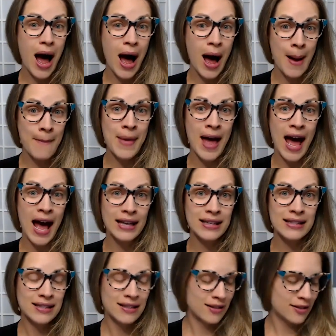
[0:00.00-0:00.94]
a
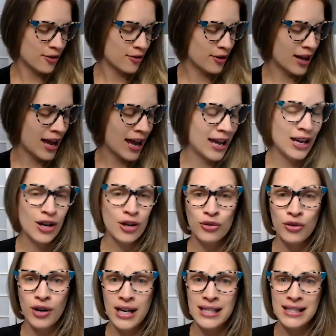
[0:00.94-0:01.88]
mask, okay?
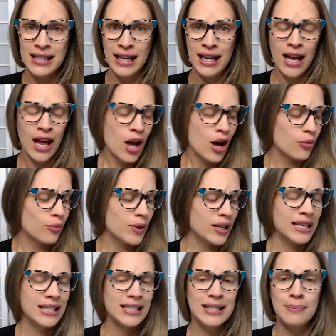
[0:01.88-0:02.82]
Crazy. We
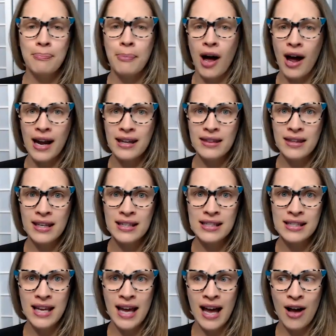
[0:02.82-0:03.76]
need to buy
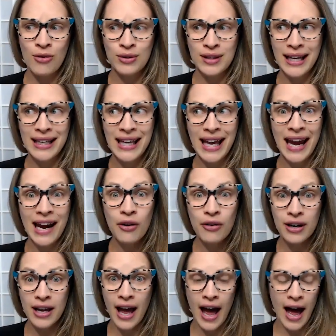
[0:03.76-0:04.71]
things now like
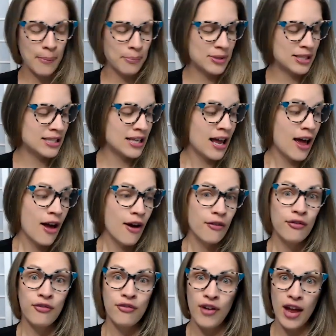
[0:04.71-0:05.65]
hair caps,
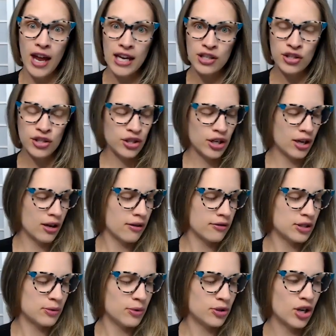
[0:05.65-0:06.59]
face
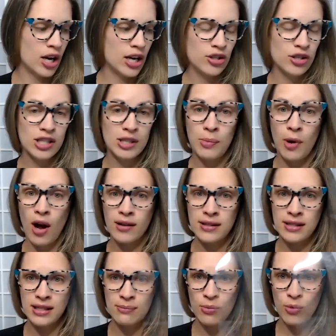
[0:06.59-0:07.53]
shields, which I just
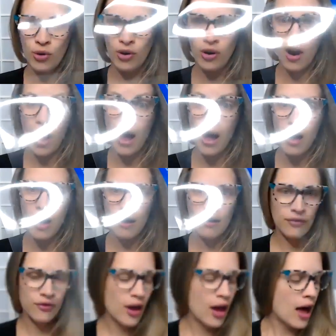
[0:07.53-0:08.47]
bought some more
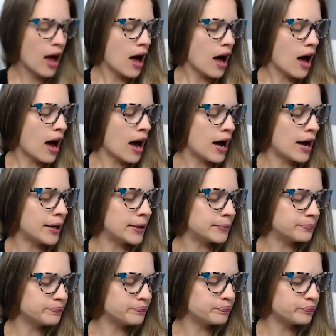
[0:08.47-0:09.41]
of,
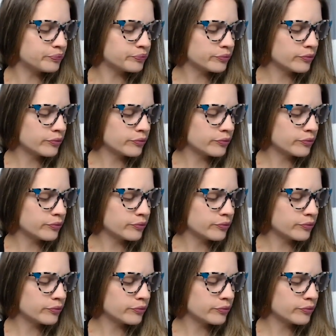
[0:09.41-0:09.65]
um,